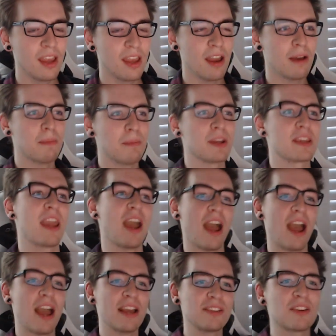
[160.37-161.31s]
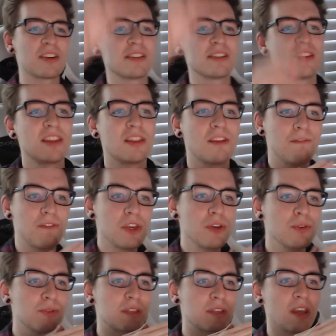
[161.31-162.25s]
But yeah, as you can see, the
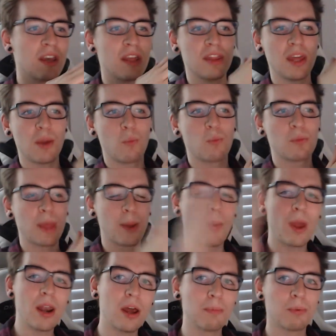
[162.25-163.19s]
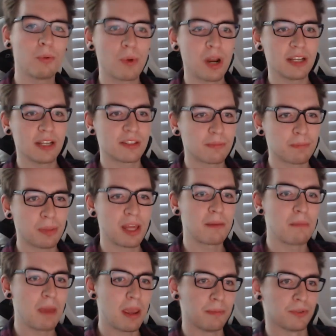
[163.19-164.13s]
views, they went up when I was
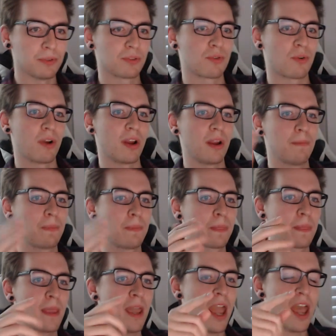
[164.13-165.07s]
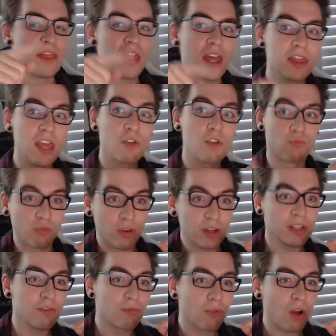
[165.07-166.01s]
playing MapleStory, and then they
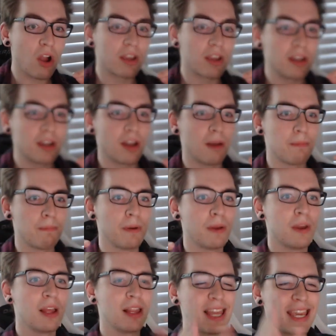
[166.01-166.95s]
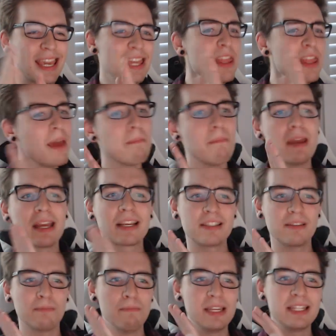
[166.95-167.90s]
really rocketed up, like in that
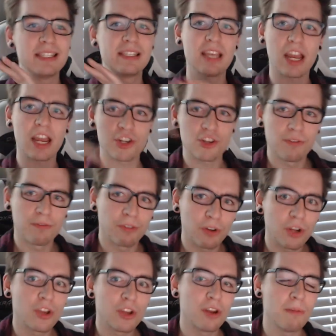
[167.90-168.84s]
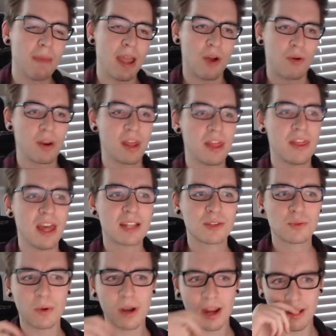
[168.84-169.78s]
midsection for a good amount.
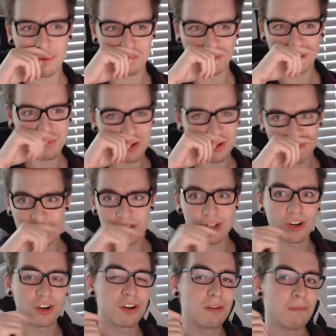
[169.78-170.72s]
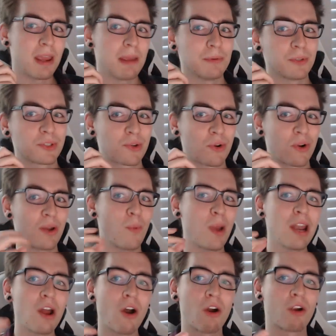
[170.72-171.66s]
That's when I pretty much returned to MapleStory and
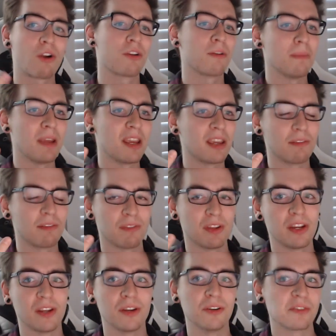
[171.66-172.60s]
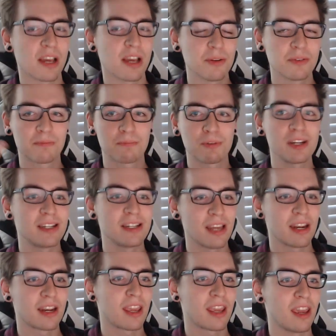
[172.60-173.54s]
went hard on making videos. I was pretty
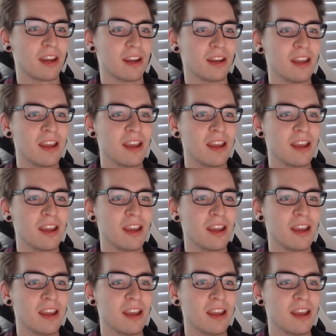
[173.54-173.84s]
dedicated,